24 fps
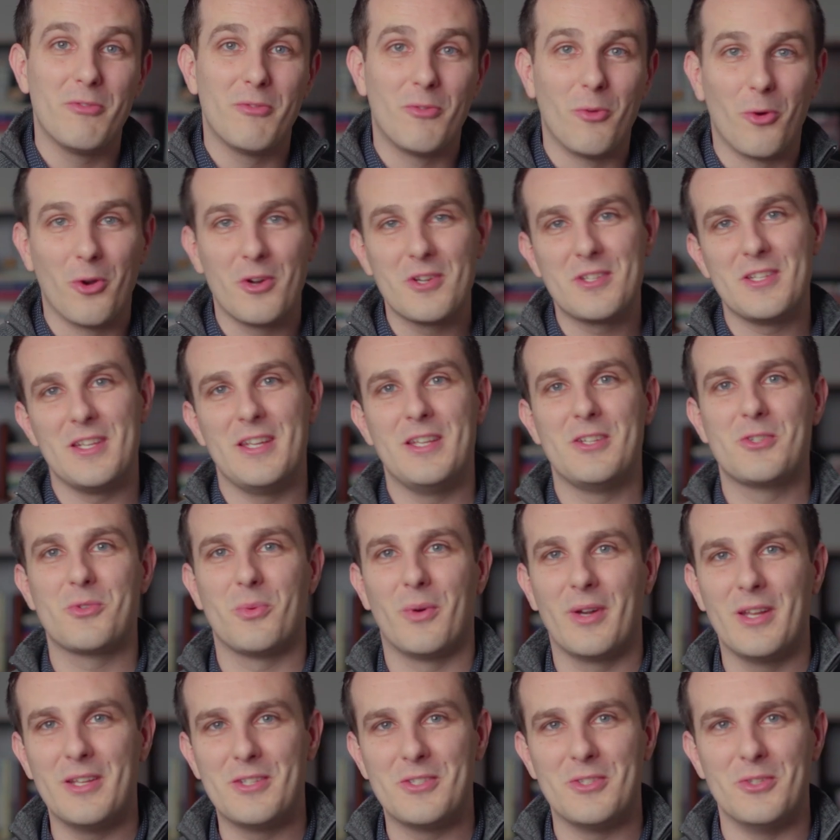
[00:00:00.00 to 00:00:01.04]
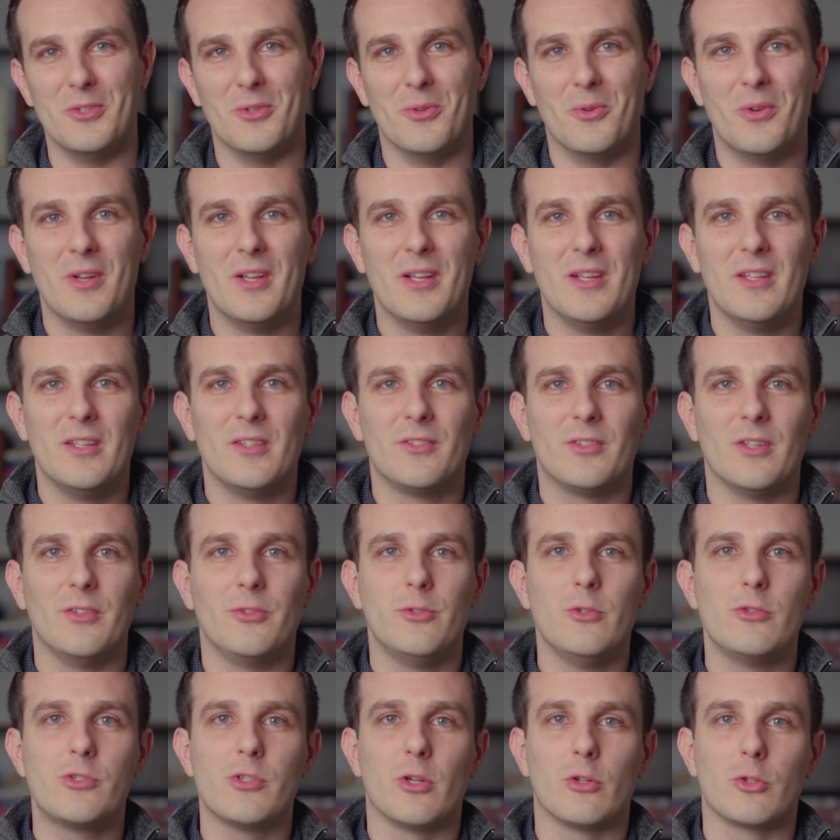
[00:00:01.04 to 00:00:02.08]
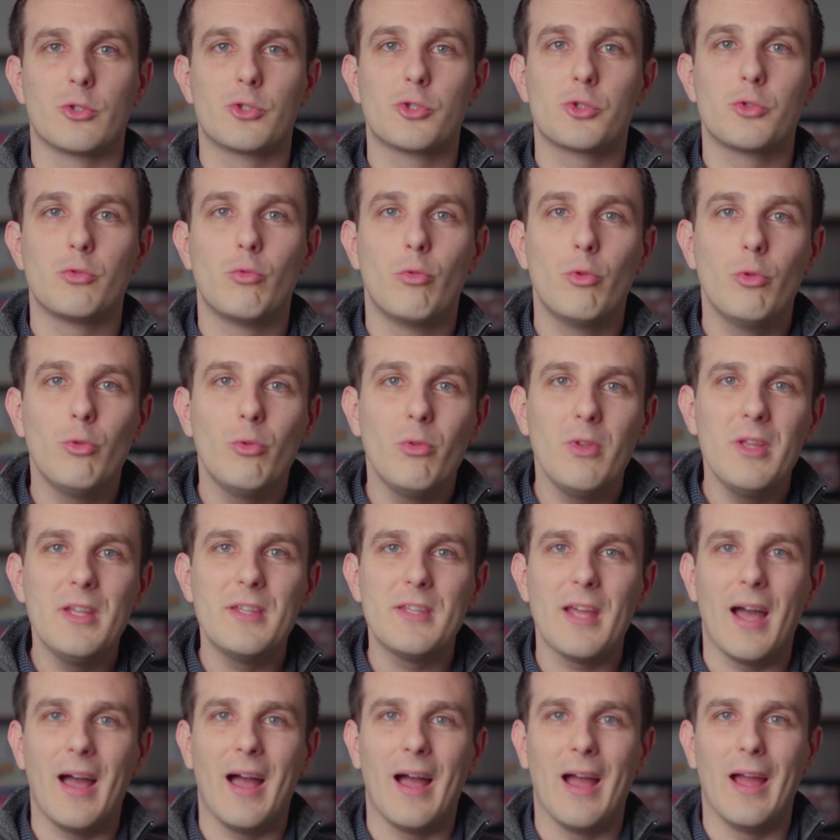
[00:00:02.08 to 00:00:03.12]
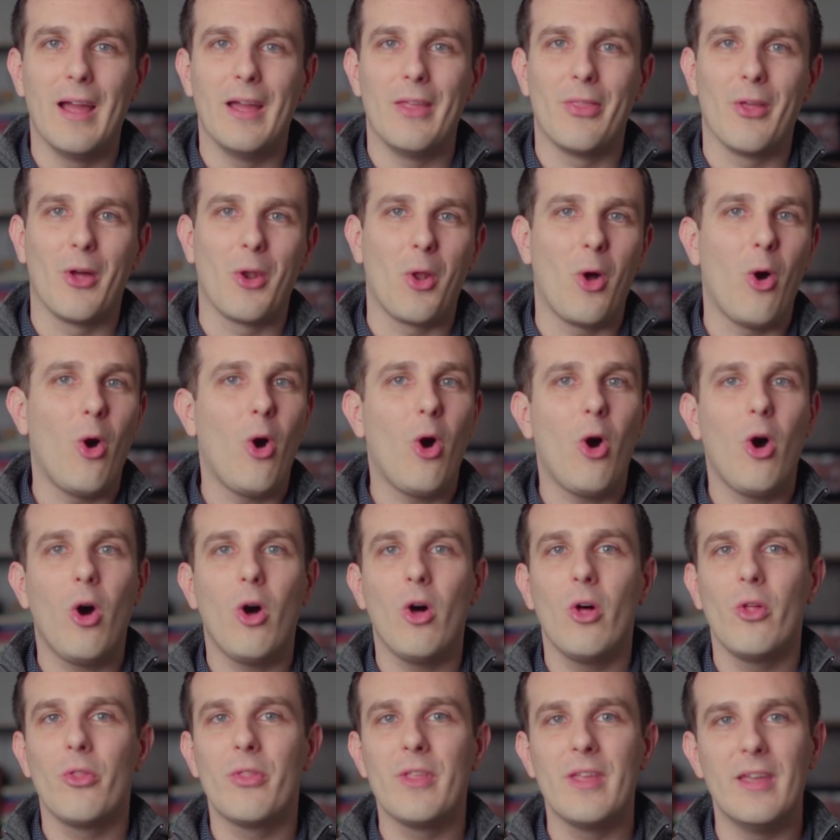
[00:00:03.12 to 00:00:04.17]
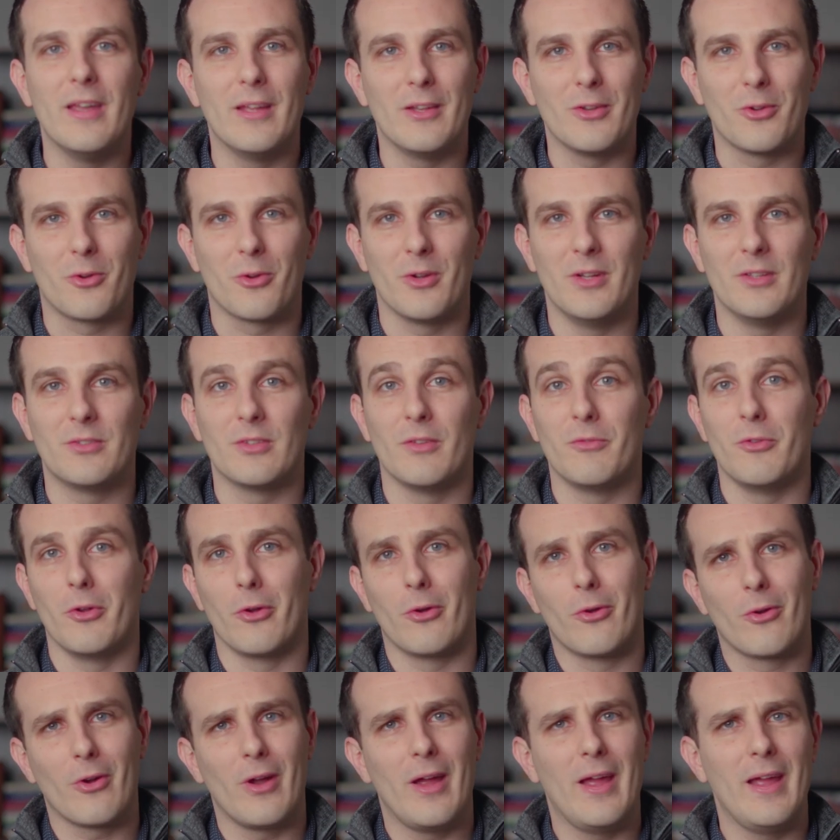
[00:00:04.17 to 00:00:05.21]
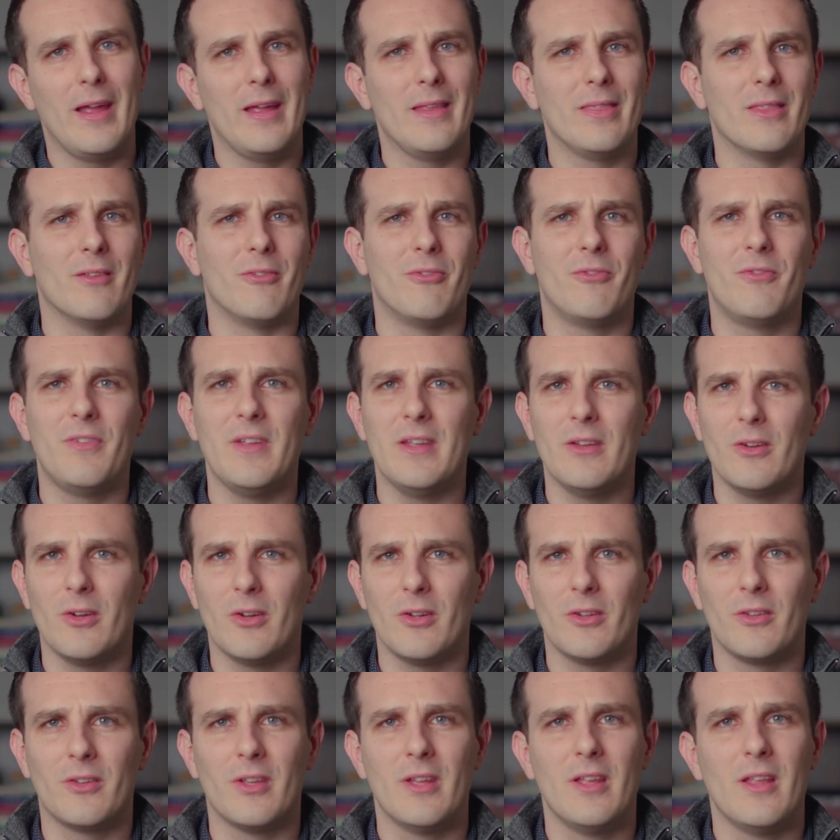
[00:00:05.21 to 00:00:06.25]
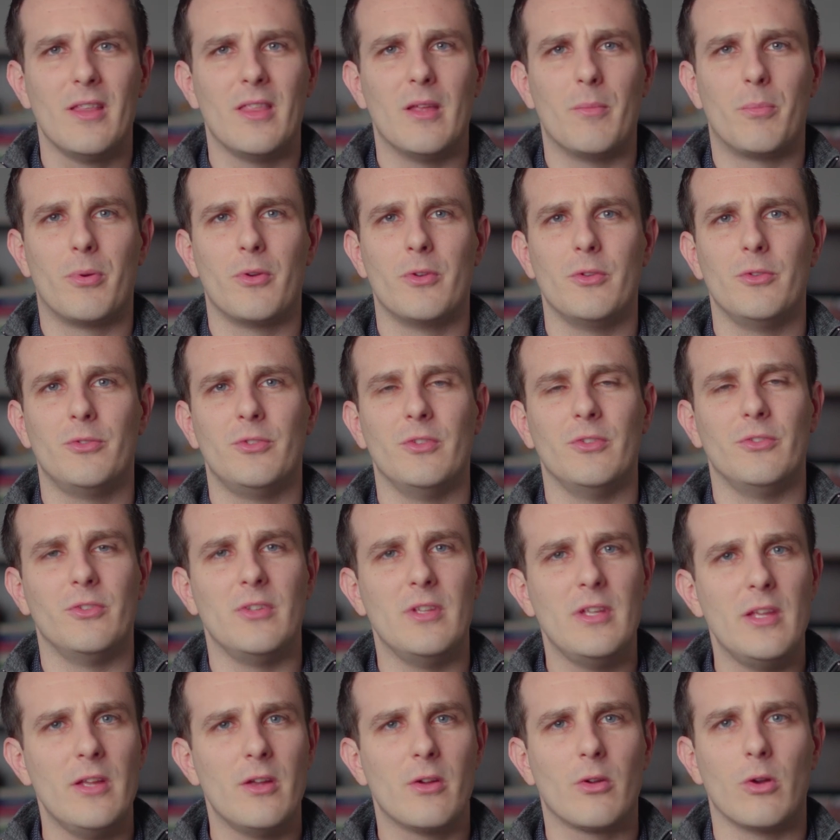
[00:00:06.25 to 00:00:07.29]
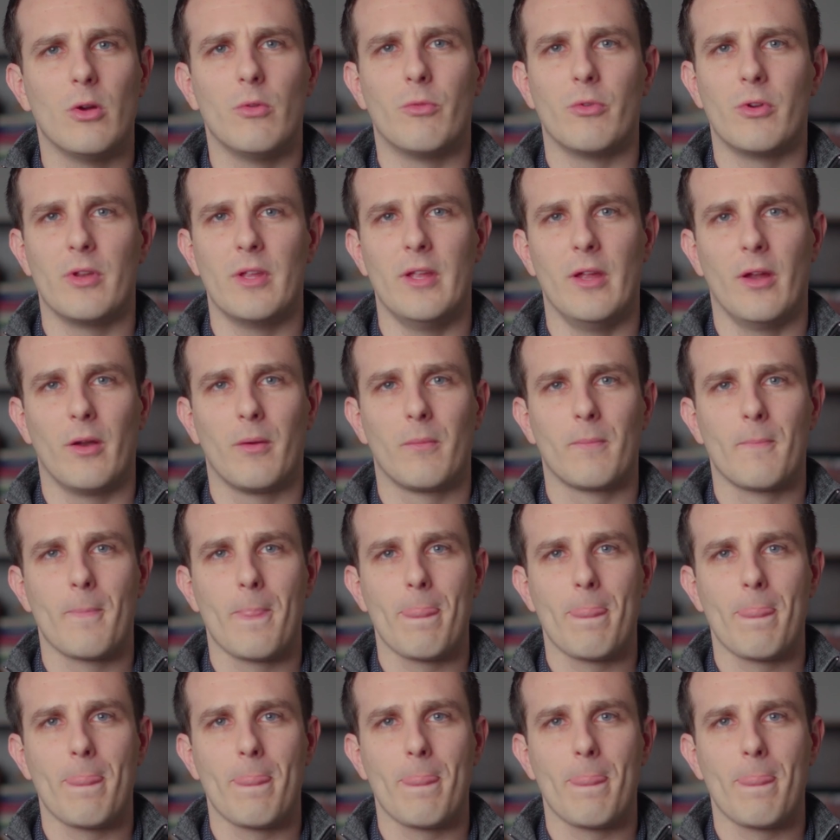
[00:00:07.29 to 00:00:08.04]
14:22 says you shall truly tithe on all the increase of your grain, the field that produces year over year.